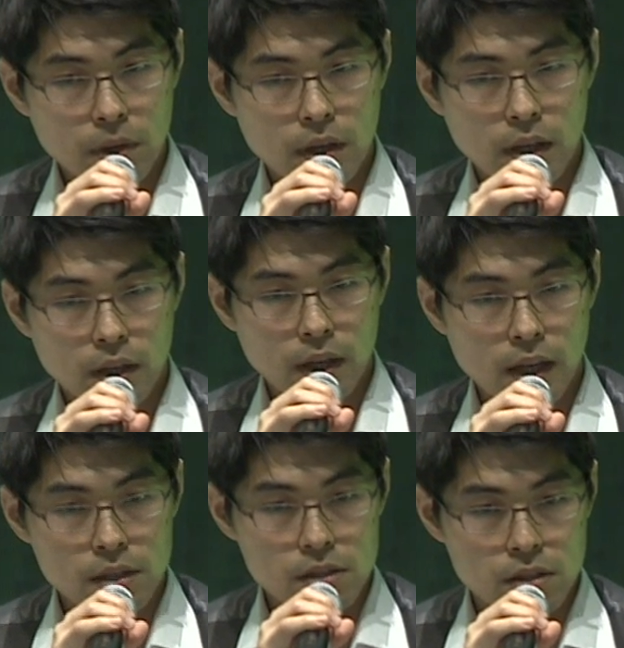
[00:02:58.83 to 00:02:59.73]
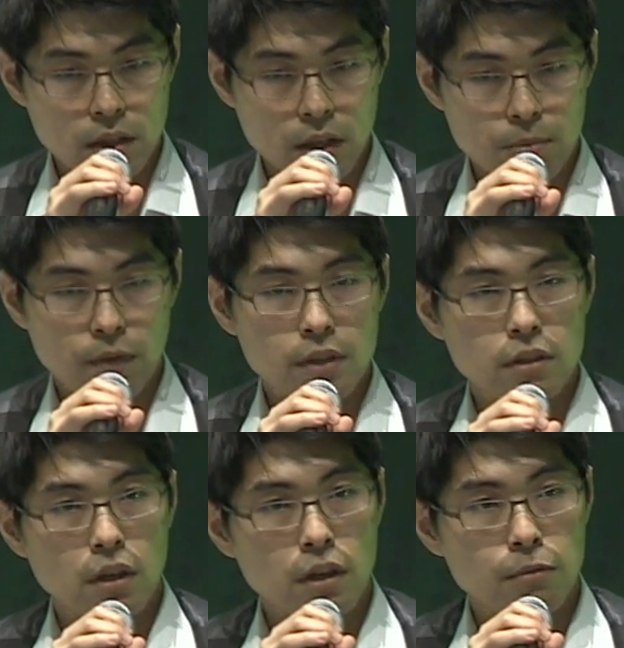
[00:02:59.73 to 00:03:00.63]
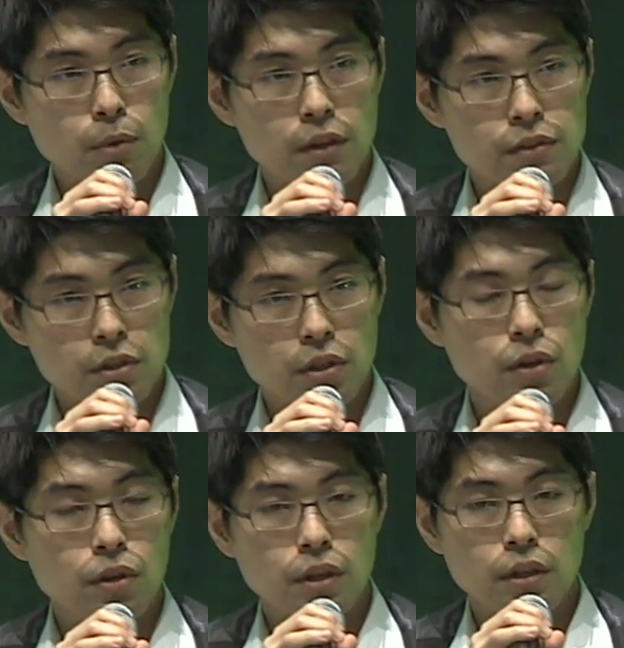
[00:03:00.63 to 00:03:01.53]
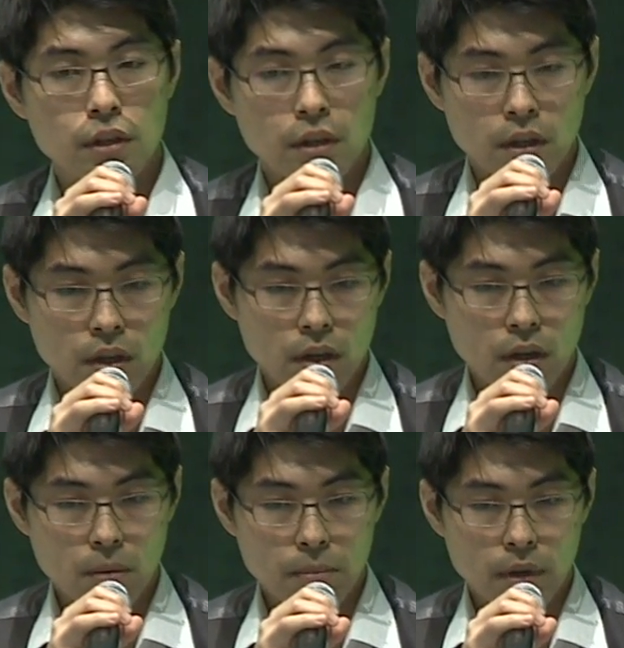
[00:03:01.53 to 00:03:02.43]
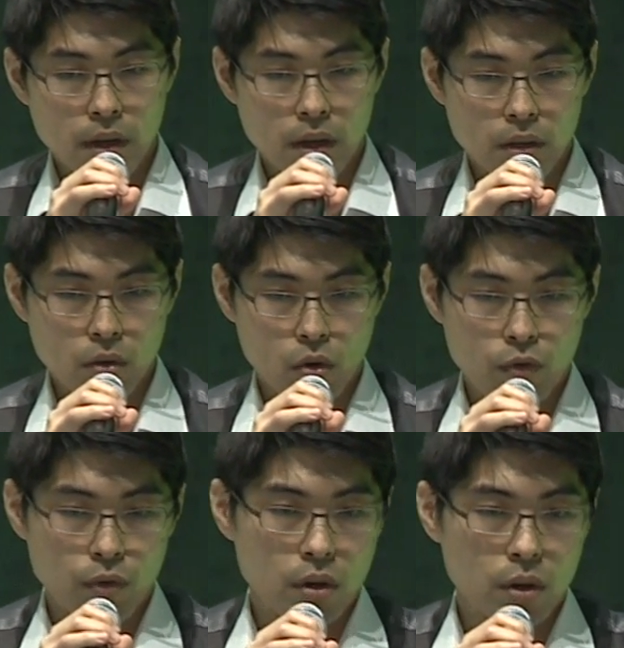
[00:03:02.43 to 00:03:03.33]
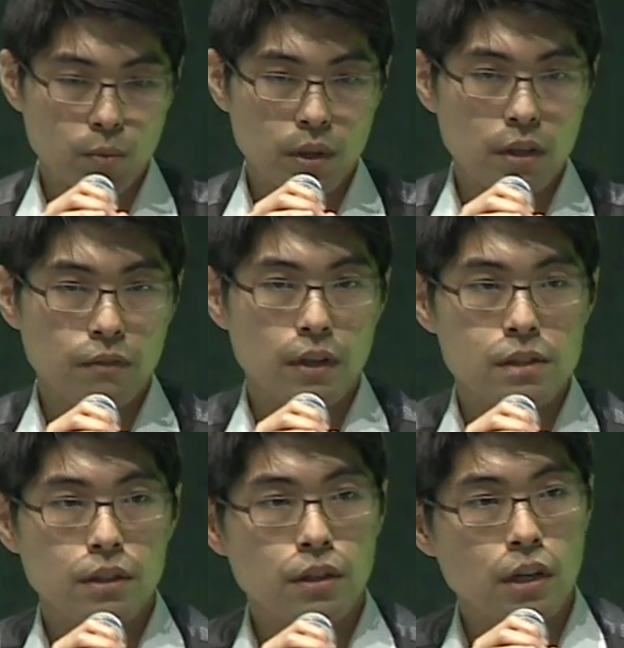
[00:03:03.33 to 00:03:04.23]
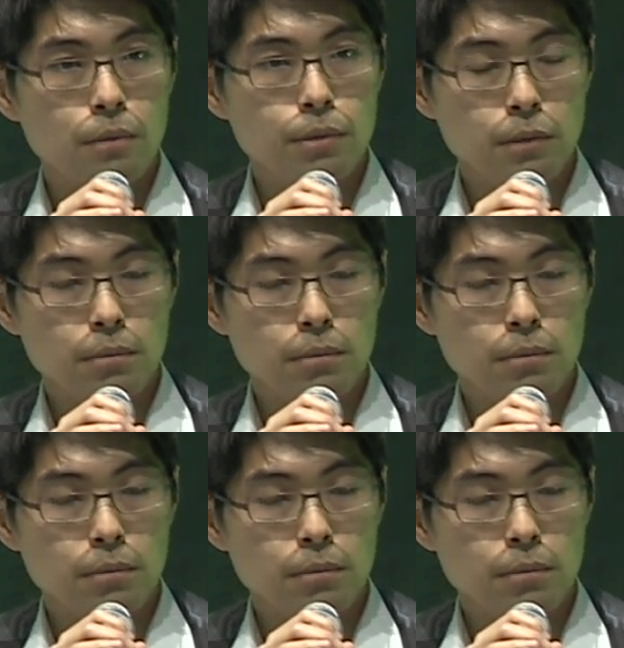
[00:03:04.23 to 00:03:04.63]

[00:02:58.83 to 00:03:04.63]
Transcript: It provides a lot of breadth of security. And overall, we invested in the company